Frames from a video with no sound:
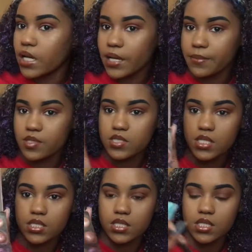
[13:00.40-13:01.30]
I'm
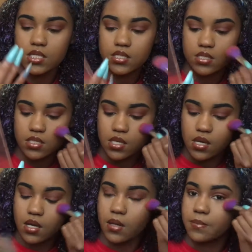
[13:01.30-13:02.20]
using this.
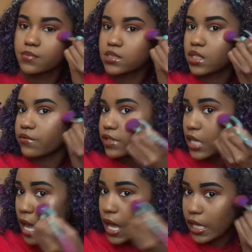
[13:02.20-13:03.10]
It's not
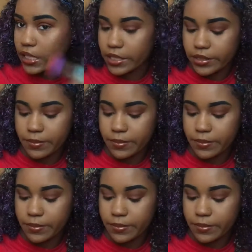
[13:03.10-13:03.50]
really highlighter,